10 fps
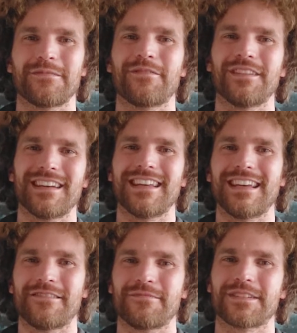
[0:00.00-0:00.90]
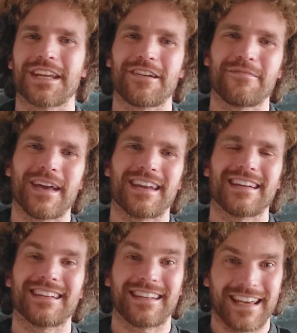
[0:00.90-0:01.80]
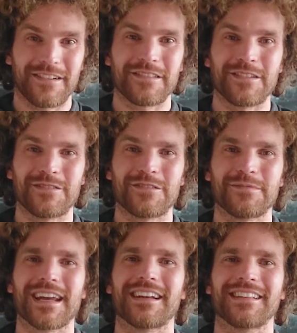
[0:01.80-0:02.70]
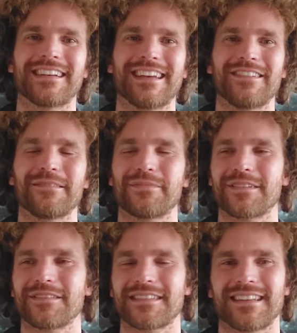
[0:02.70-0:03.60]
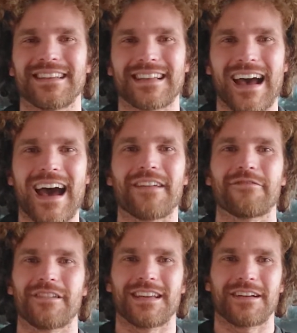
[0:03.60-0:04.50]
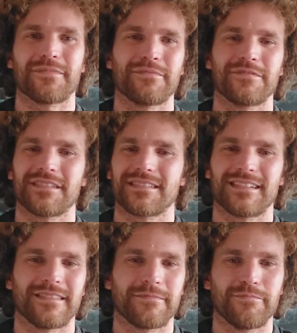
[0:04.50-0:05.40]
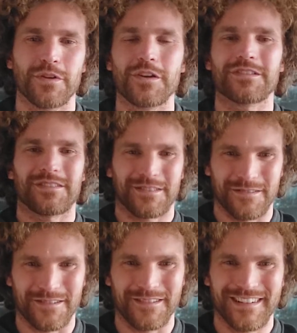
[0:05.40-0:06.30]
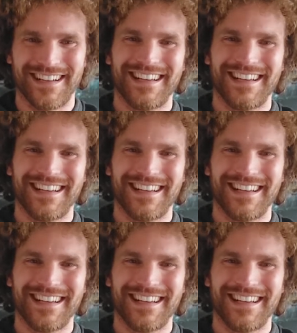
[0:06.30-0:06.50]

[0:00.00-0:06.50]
If you didn't hear him share about it, get on the YouTube channel and hear it because his heart for our young people just bursts through.